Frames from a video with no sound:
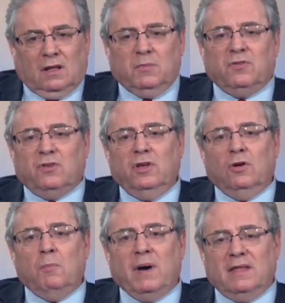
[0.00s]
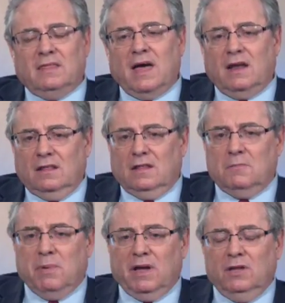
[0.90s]
a mosquito bite that, and
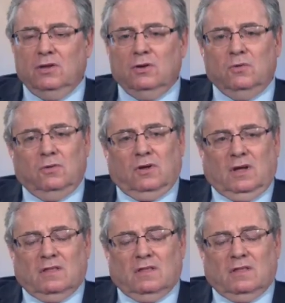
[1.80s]
then bite you.